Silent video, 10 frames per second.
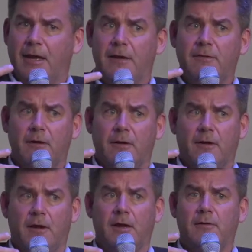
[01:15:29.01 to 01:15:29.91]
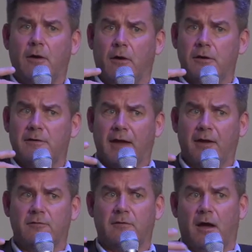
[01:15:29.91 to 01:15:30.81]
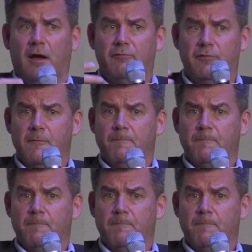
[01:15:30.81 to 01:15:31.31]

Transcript: in the, in the context of